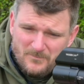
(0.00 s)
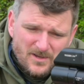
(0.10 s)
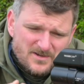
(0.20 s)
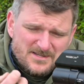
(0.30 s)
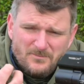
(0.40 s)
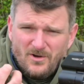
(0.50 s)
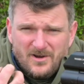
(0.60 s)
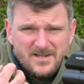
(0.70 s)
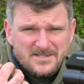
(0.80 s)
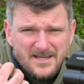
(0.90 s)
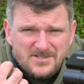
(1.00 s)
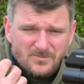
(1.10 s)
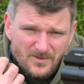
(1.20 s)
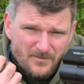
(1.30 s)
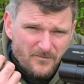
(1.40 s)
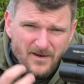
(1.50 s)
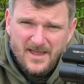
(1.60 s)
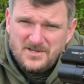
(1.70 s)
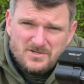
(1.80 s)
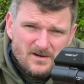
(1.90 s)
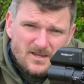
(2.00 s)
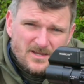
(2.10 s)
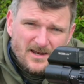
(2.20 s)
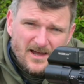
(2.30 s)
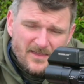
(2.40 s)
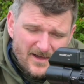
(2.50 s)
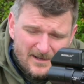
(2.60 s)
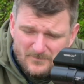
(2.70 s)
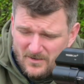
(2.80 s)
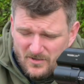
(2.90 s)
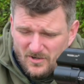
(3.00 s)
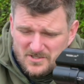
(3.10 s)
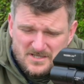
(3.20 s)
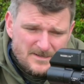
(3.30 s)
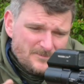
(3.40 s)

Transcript: because I'm not going to set up with a flinch or anything like that. And then of course,